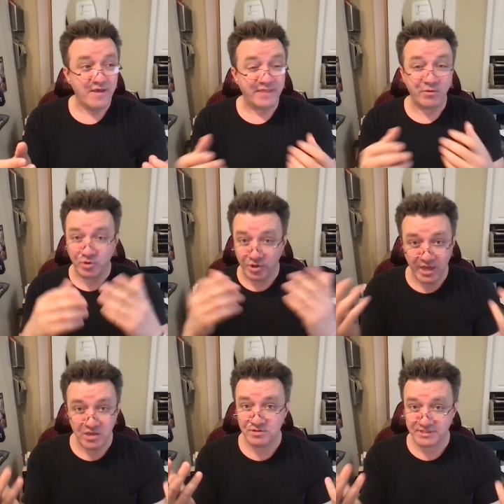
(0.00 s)
they will look
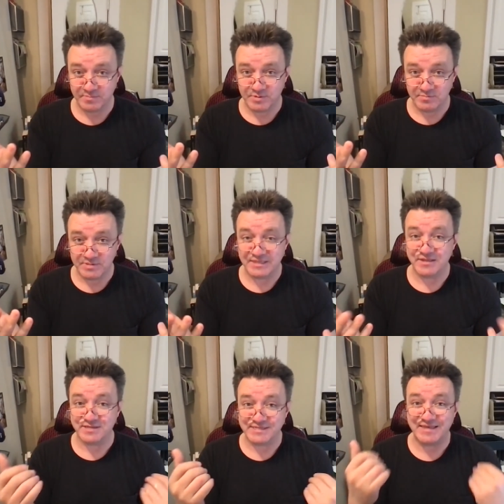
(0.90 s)
at your symptoms and
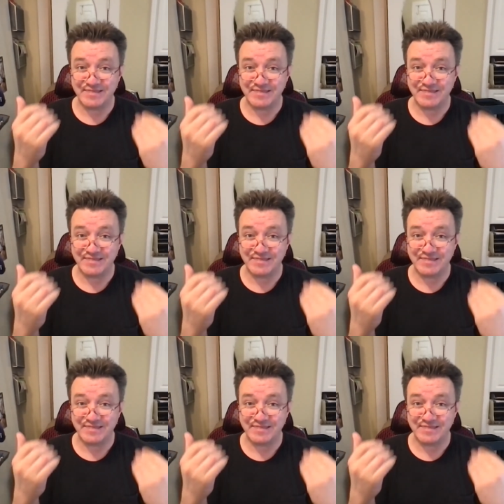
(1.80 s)
they'll say,